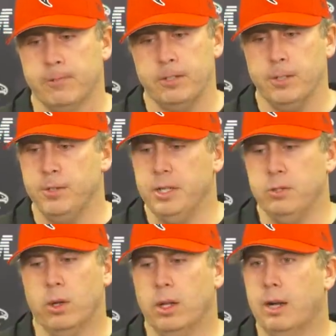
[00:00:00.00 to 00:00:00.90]
Um,
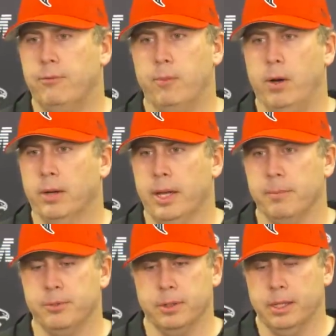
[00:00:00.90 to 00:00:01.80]
Jimmy's won a lot of football over.
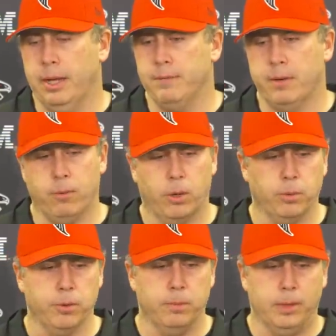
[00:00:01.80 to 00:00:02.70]
games. Again, I've never
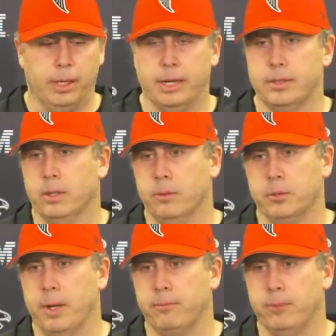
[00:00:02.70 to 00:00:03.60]
worked with him. I got a ton of
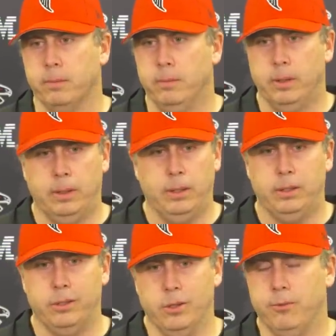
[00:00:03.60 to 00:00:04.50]
respect for him.
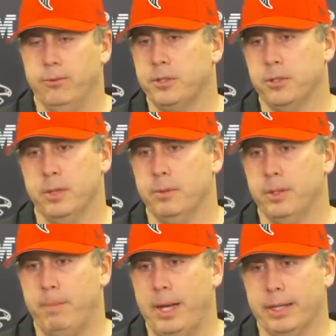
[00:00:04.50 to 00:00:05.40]
There's no flinching him in
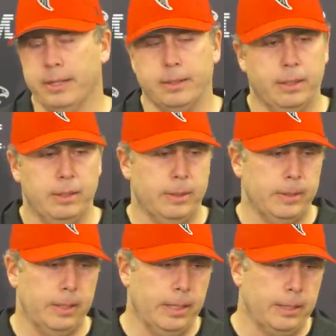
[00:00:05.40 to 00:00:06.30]
the pocket.
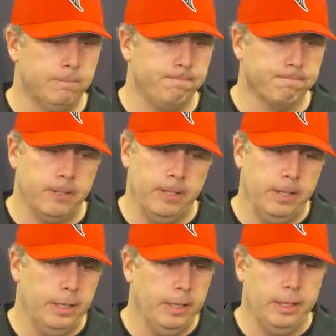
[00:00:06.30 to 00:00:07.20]
Um,
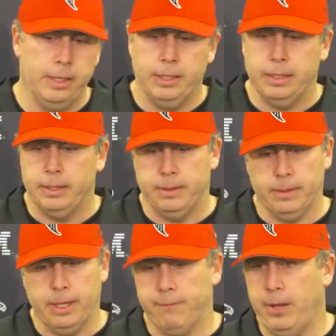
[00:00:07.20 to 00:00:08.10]

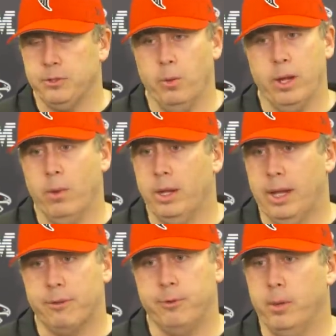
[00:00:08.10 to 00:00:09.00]
guy finds a way to win a
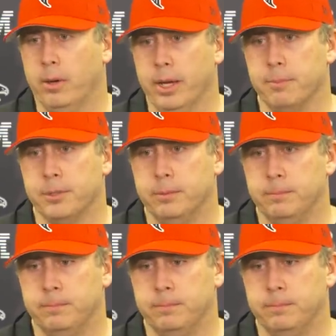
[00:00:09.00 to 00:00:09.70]
lot of football games.